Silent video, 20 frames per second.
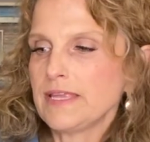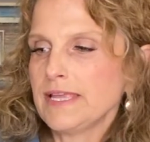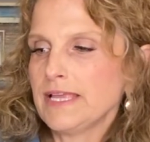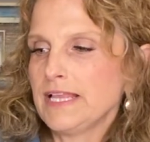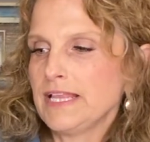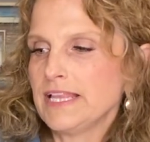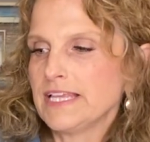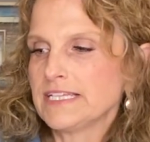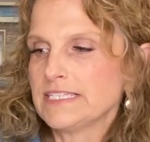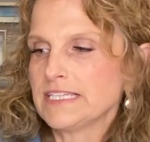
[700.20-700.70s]

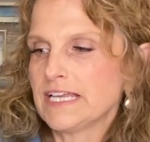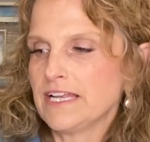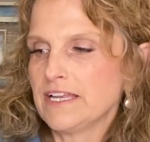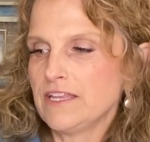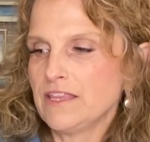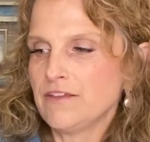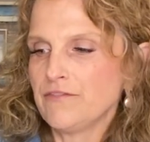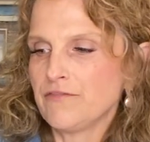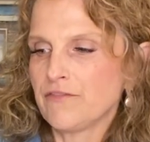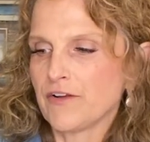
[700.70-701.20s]
clicks
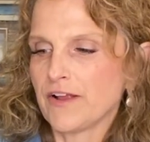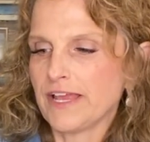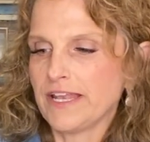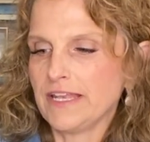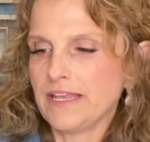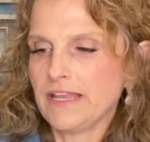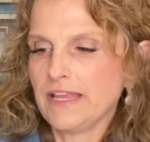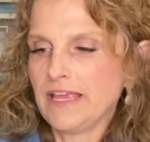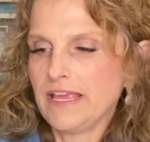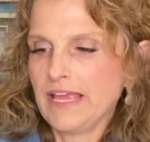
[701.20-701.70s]
onto the
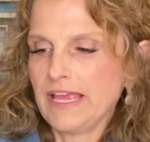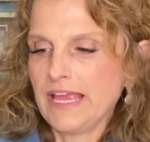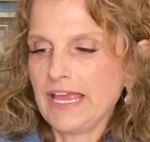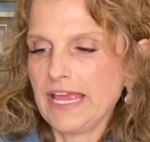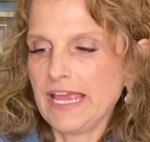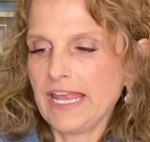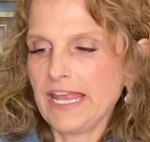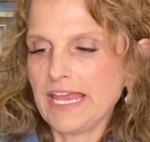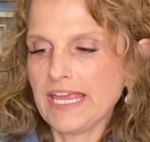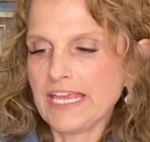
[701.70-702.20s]
front,
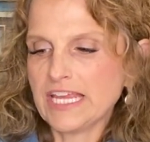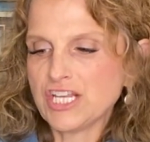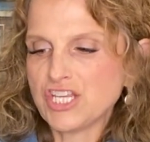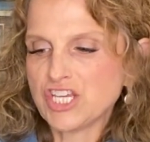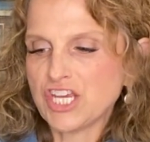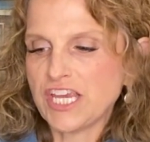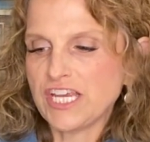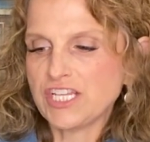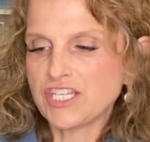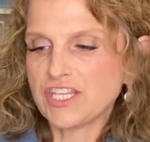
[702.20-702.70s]
and I can
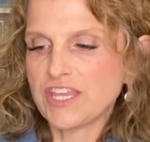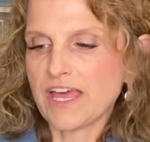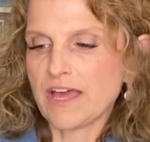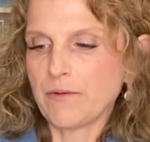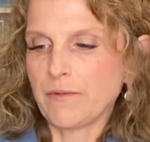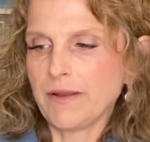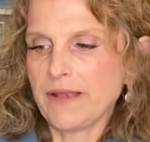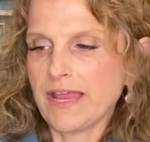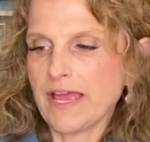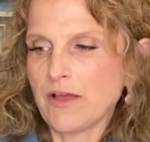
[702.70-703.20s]
change
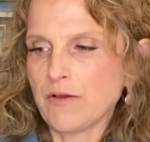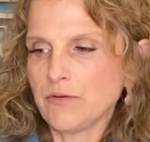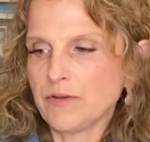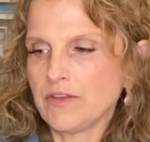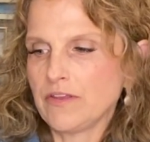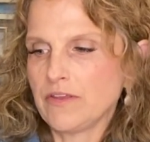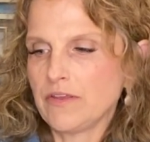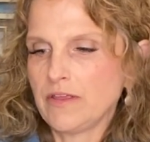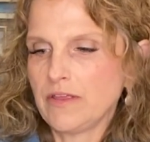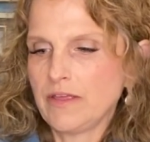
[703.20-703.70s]
that one
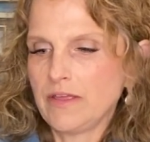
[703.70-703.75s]
out.